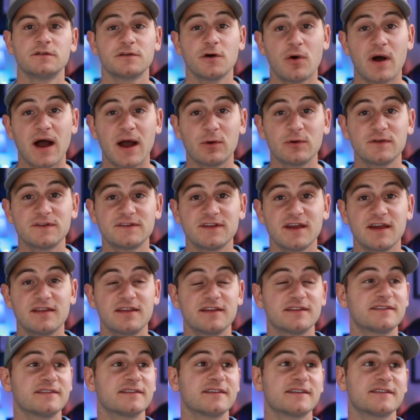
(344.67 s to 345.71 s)
I would say
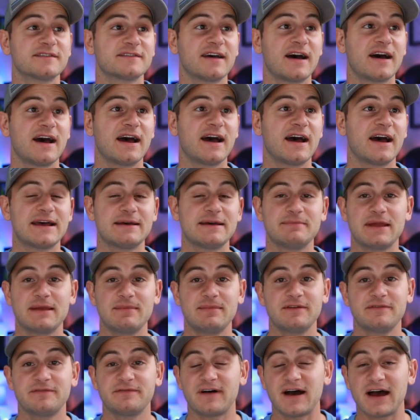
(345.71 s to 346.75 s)
this is a sign that
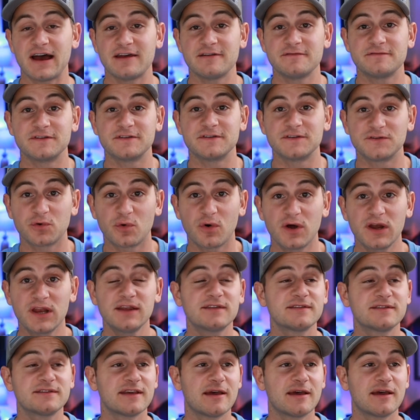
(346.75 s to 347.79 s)
maybe 5 to 20
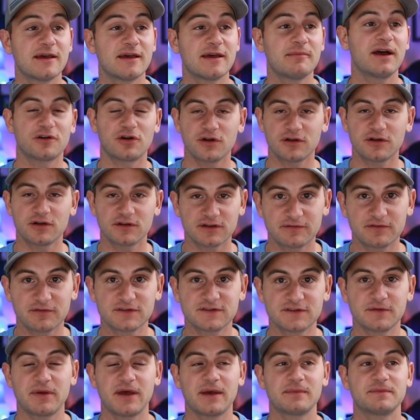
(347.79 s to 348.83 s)
semis are delivered
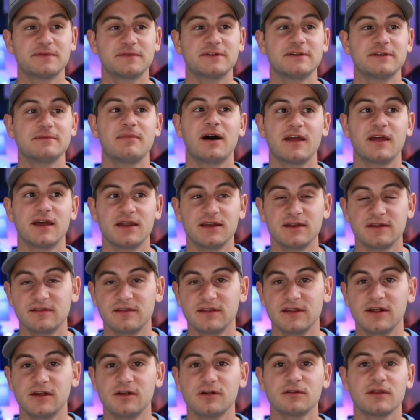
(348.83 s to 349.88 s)
to Pepsi by the end of the
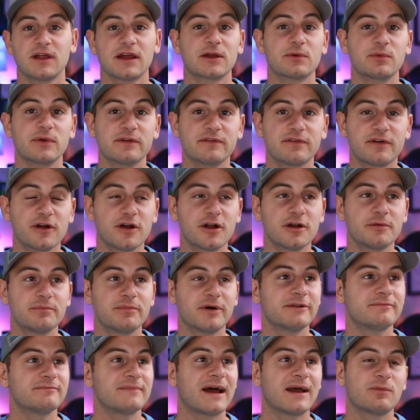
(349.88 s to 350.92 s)
year, like we've heard,
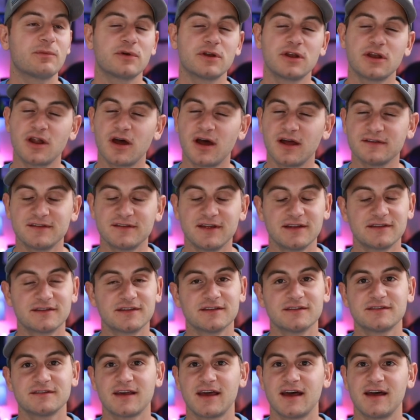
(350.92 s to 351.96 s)
but I would not take
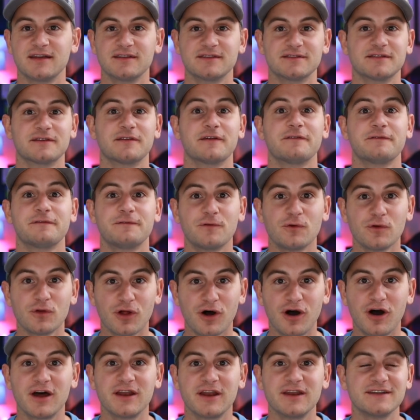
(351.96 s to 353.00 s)
this as full
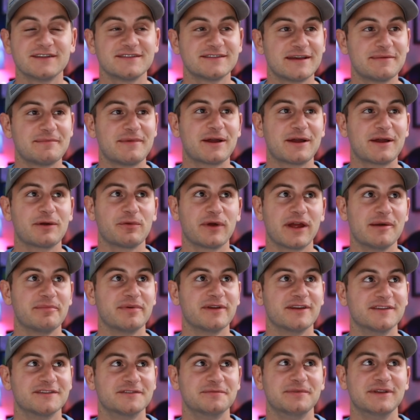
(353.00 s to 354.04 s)
on semi ramp
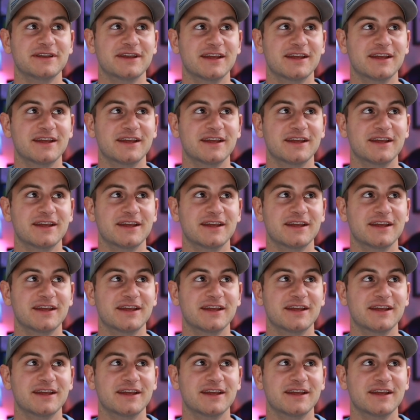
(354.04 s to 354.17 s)
is beginning